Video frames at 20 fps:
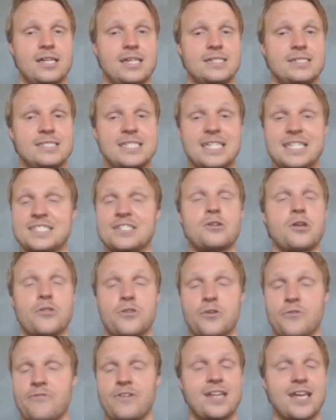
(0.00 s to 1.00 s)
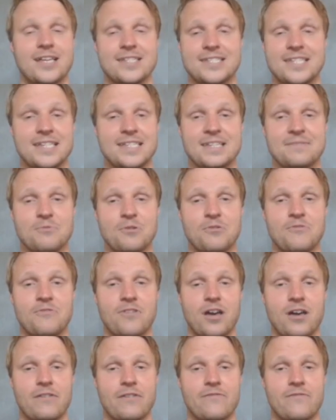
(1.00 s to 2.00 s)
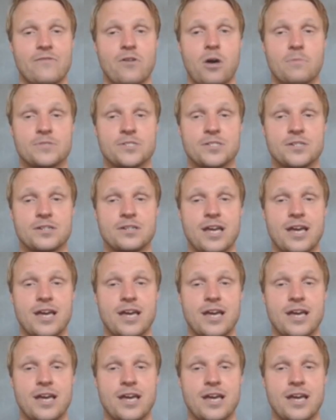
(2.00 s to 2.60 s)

He's another fantastic 6.5 option,